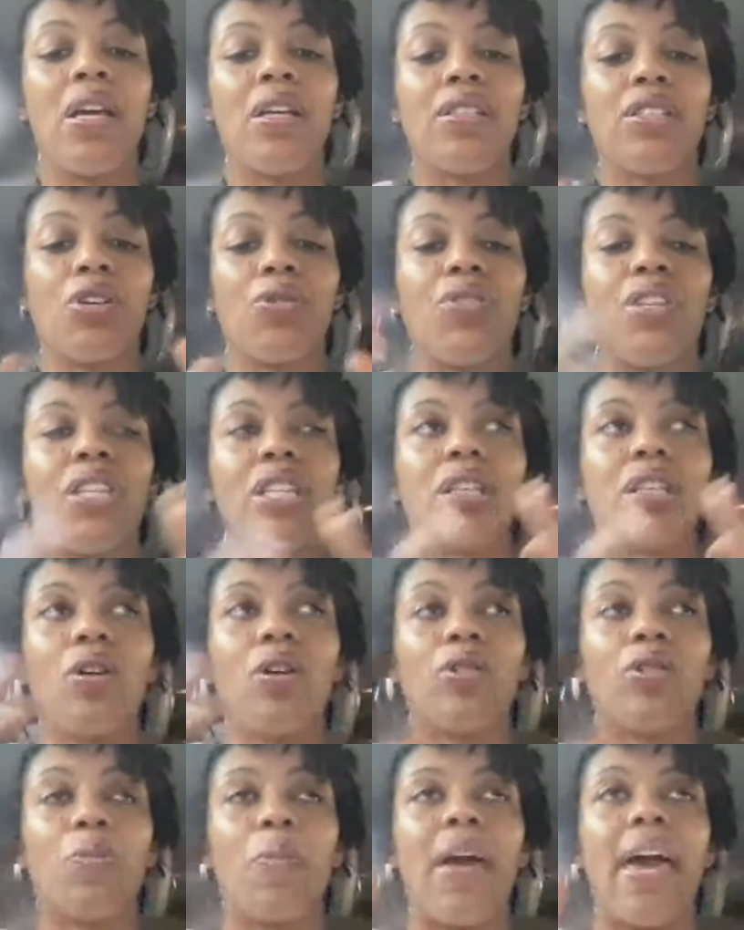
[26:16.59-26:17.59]
So this
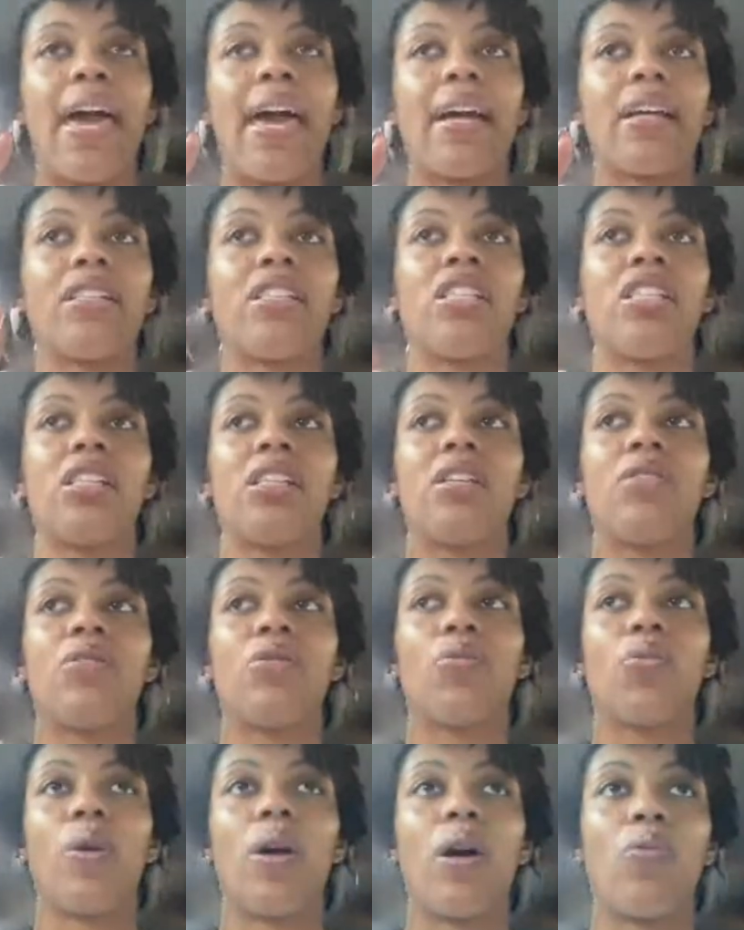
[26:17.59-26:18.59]
goes back to,
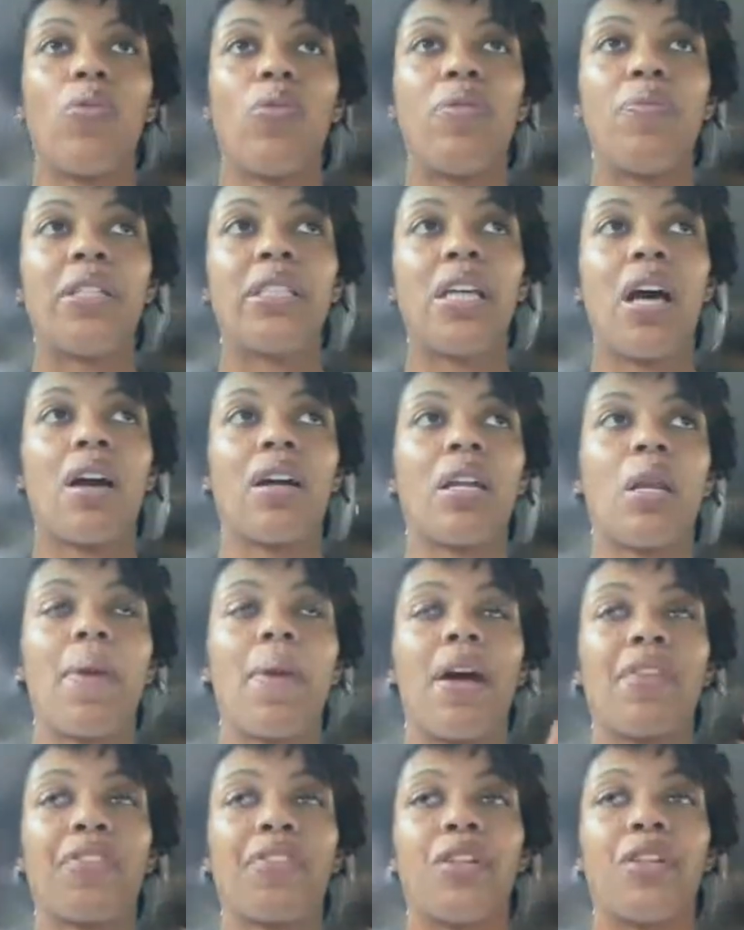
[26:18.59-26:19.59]
we've been talking
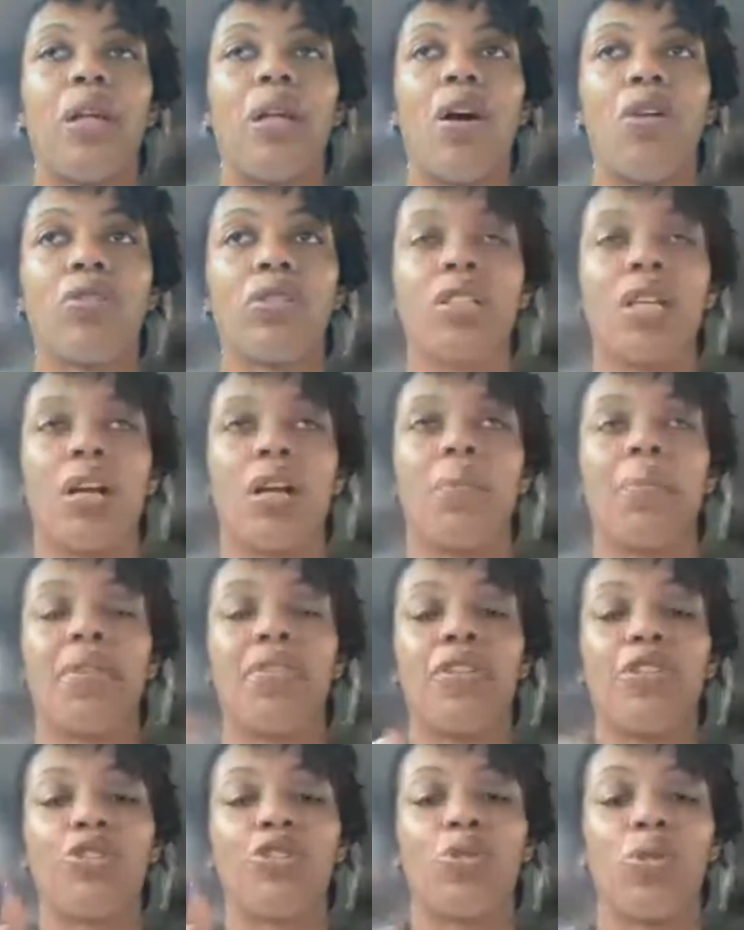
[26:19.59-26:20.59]
about the long term
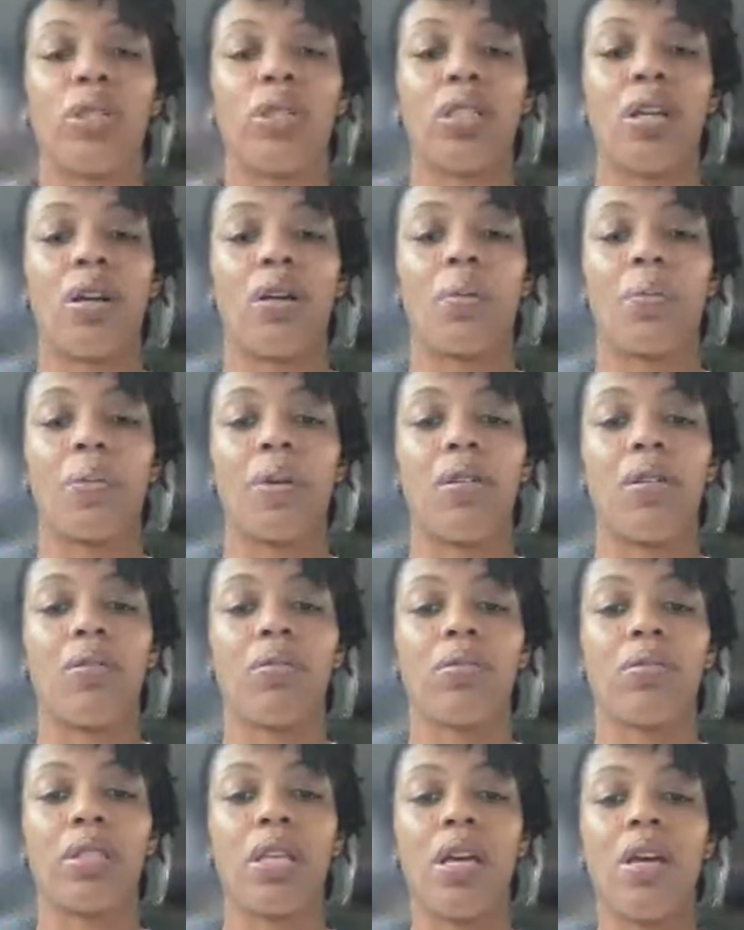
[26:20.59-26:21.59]
and the short term
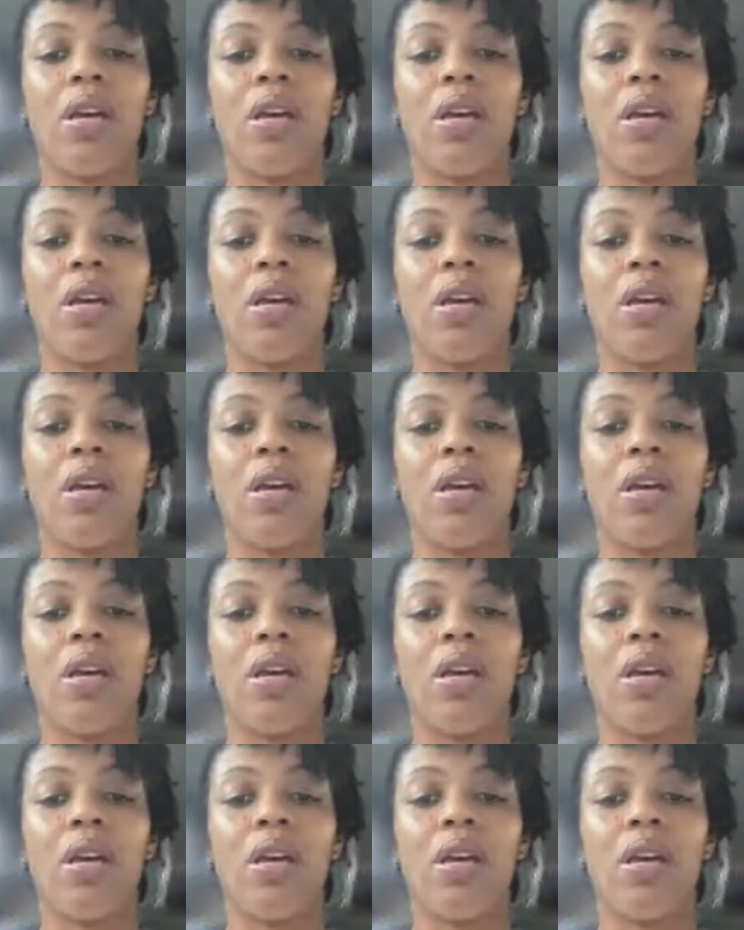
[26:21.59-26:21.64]
goals.